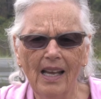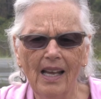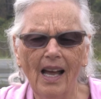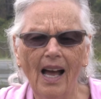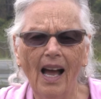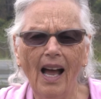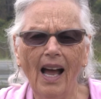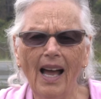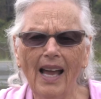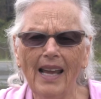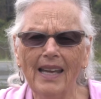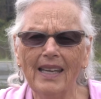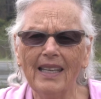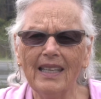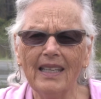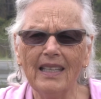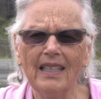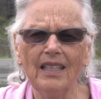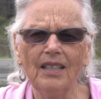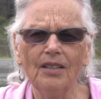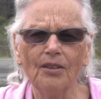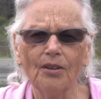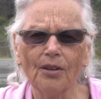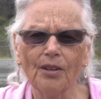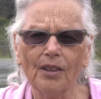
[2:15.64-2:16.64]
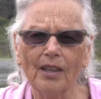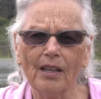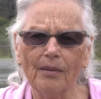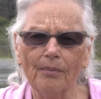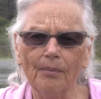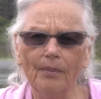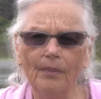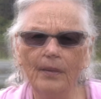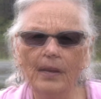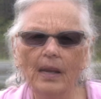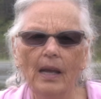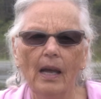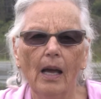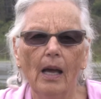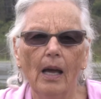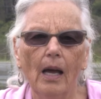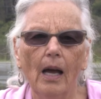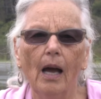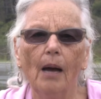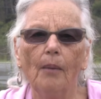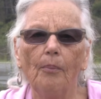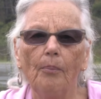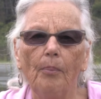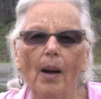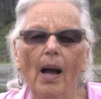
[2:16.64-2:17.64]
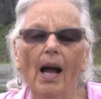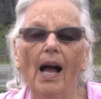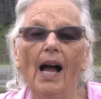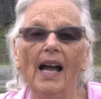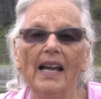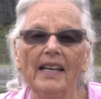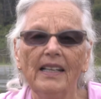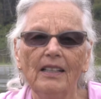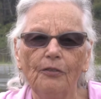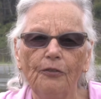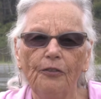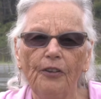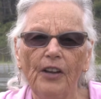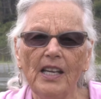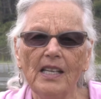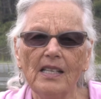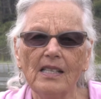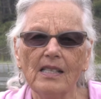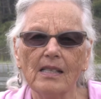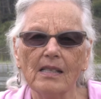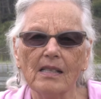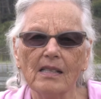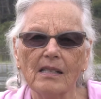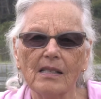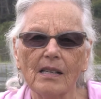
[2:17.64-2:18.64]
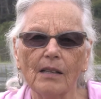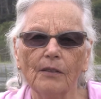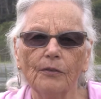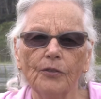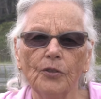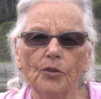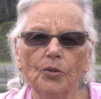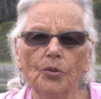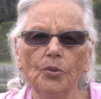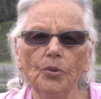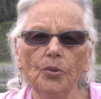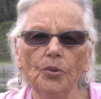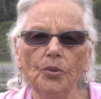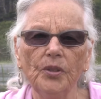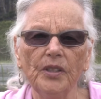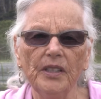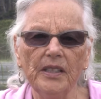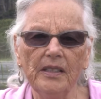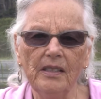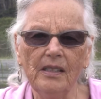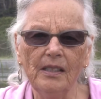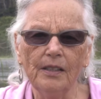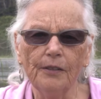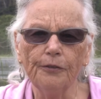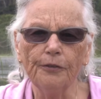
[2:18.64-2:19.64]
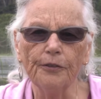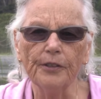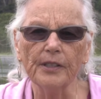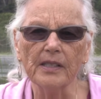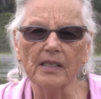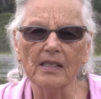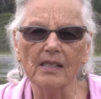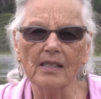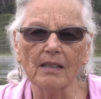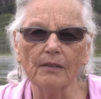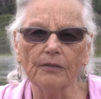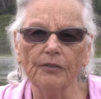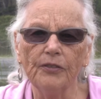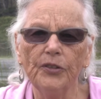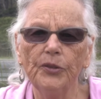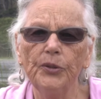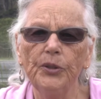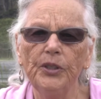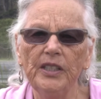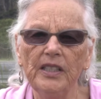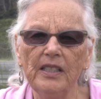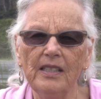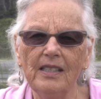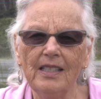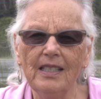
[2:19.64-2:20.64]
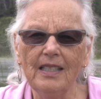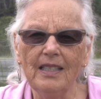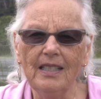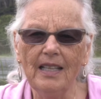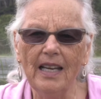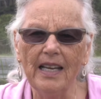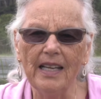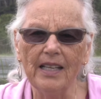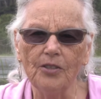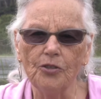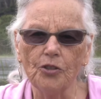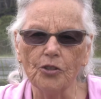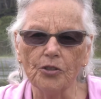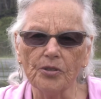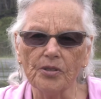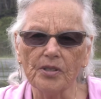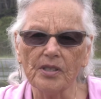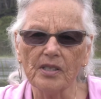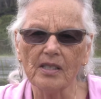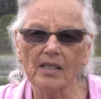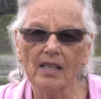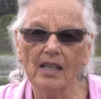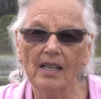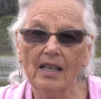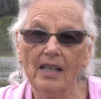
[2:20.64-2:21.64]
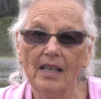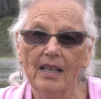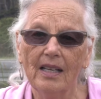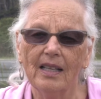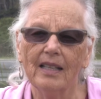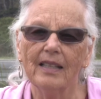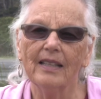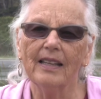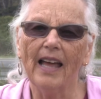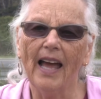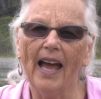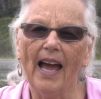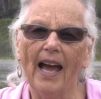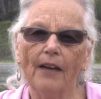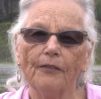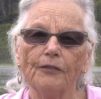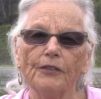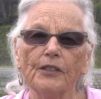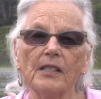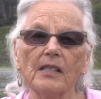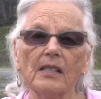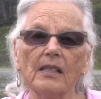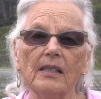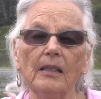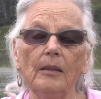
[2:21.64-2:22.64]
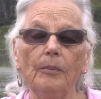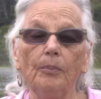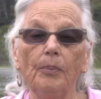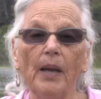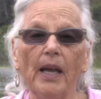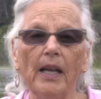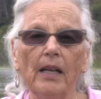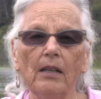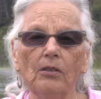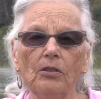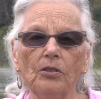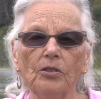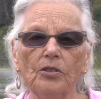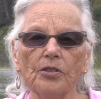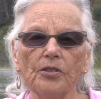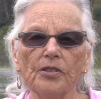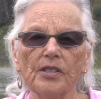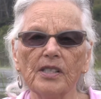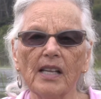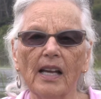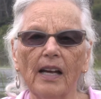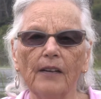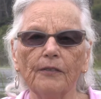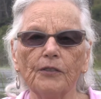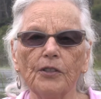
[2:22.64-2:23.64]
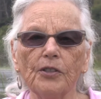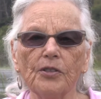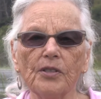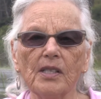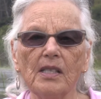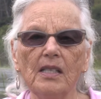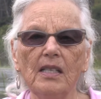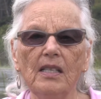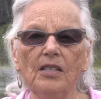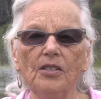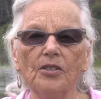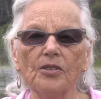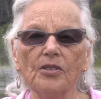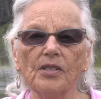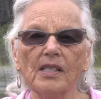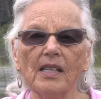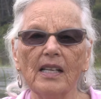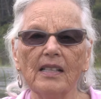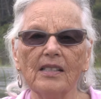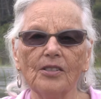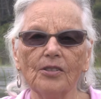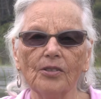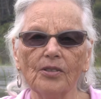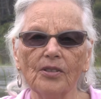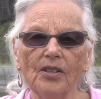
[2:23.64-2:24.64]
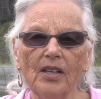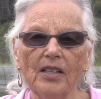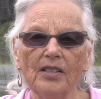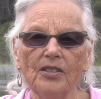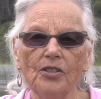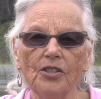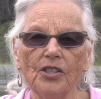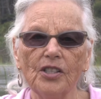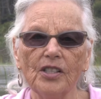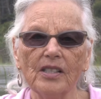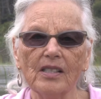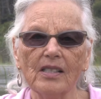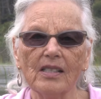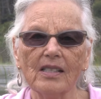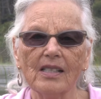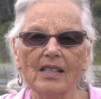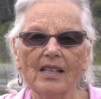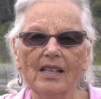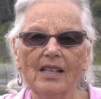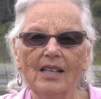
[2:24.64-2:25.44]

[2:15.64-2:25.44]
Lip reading: I hear them behind faces of cool indifference of hooded teenagers, the half-asleep elders after senior center lunches,